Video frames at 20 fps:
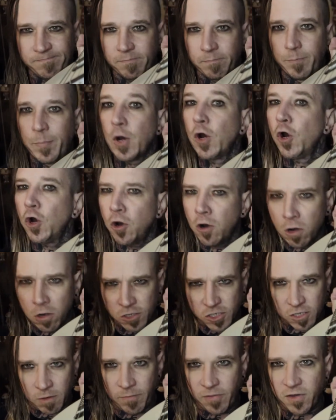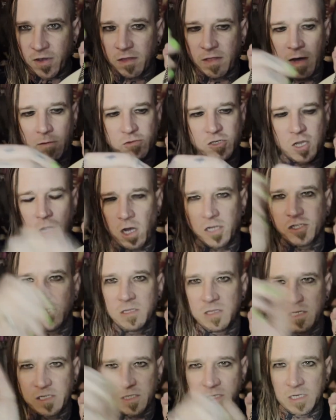burr or something that was causing
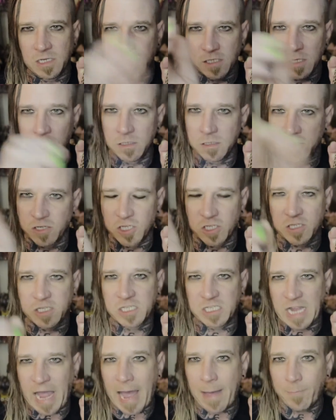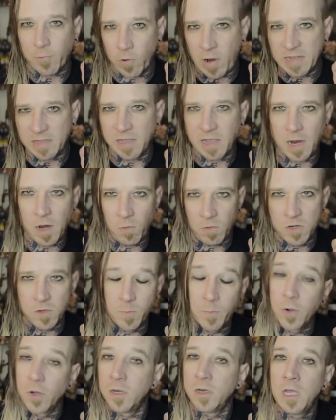these things to just snap right there when you
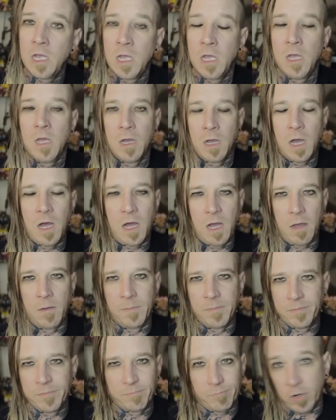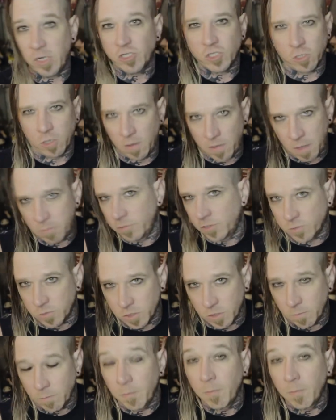put pressure on them, which was